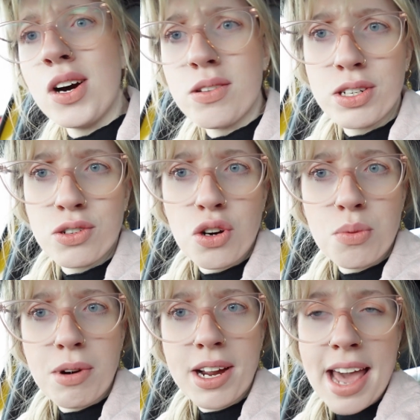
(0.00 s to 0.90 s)
Or a
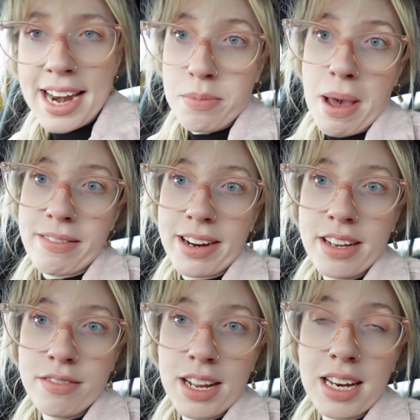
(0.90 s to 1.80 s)
strawberry, any berry
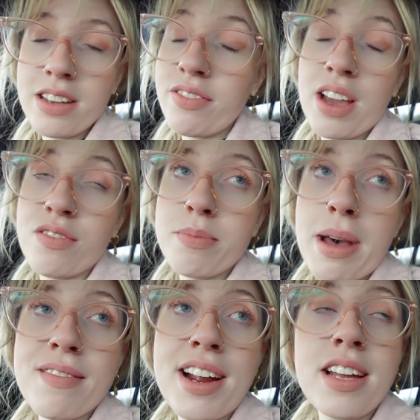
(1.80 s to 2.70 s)
really, your favourite
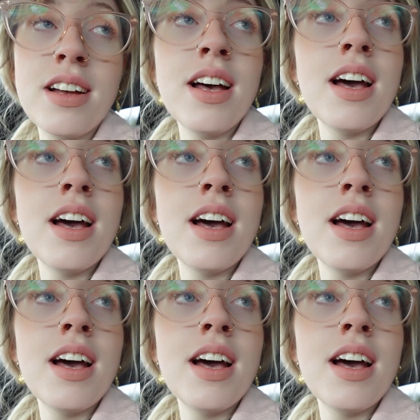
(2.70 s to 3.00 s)
berry,